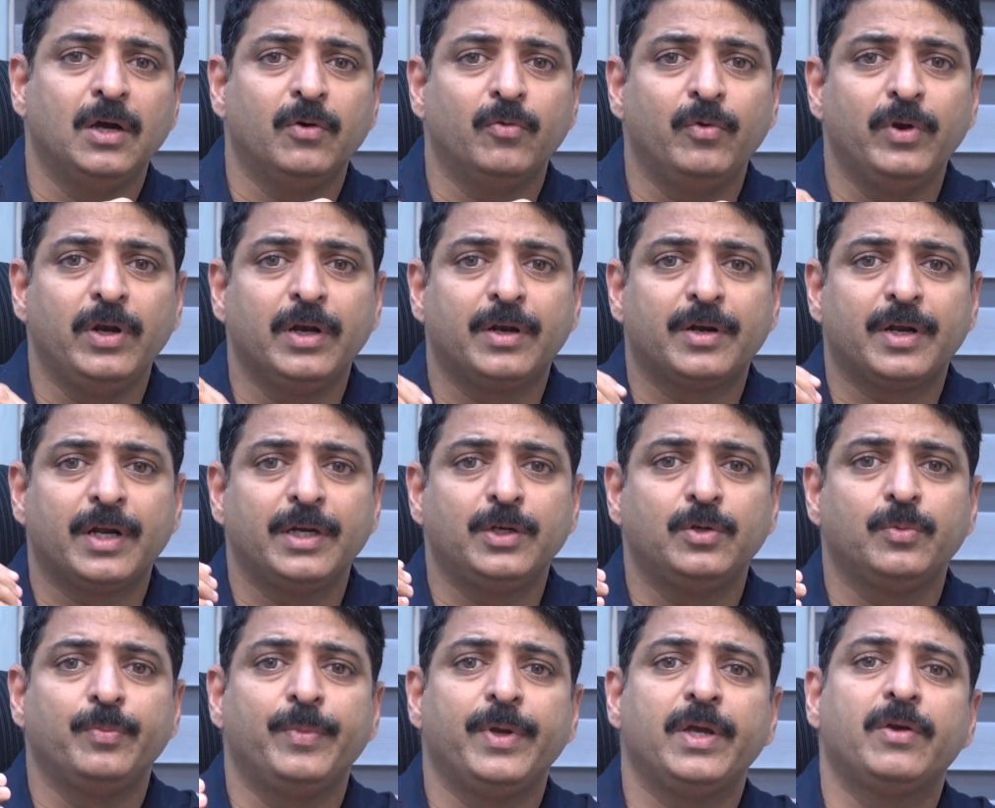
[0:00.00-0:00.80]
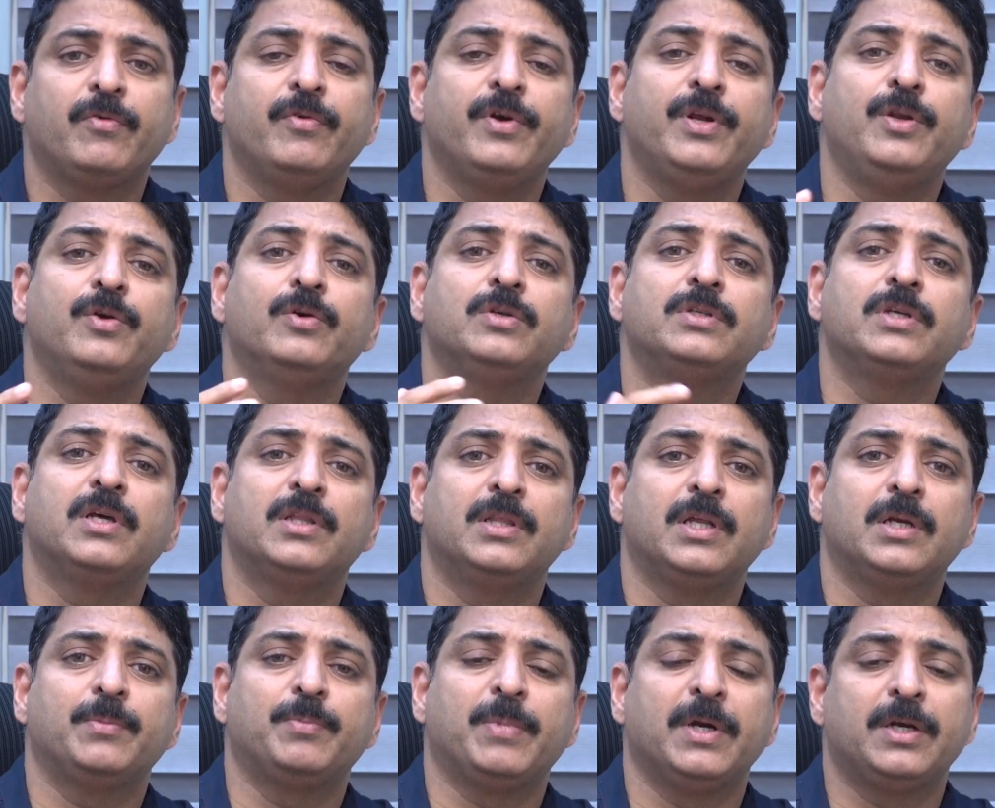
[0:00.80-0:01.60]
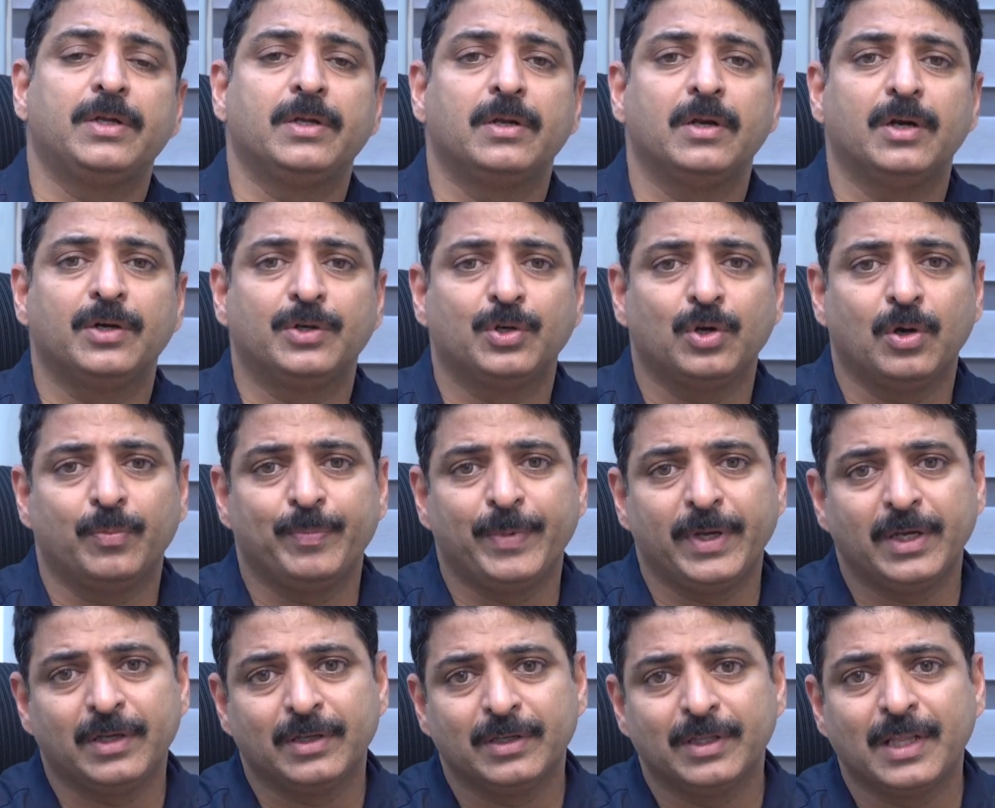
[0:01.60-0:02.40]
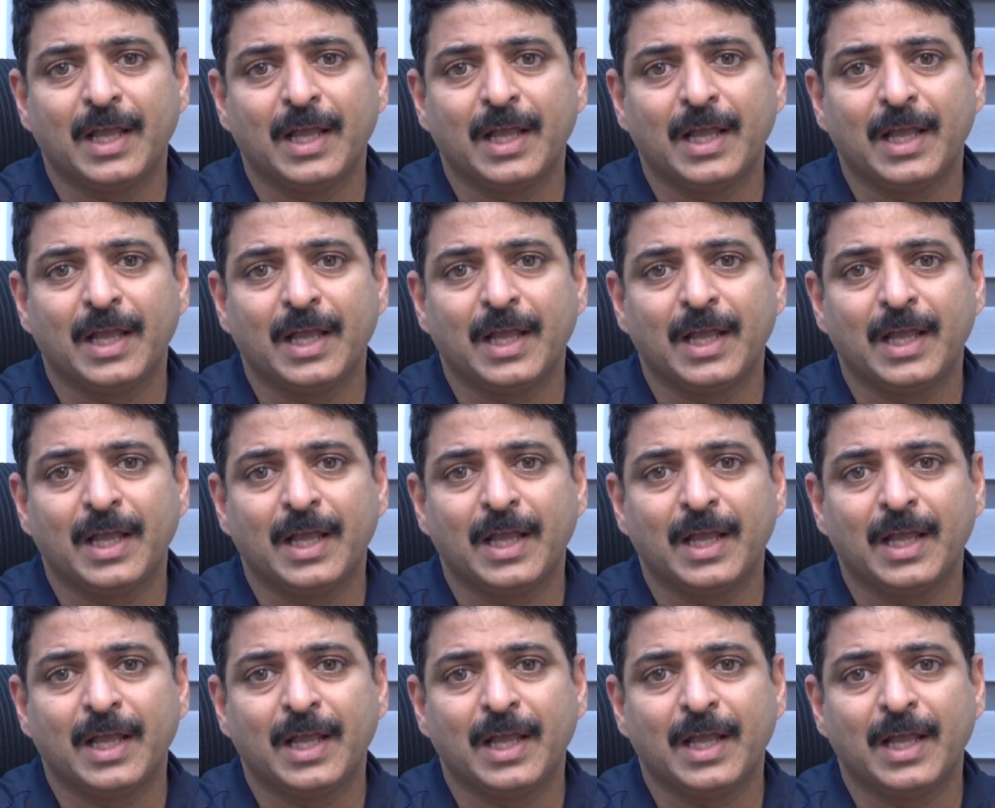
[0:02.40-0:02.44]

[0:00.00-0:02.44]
We will try to make videos on that particular topic.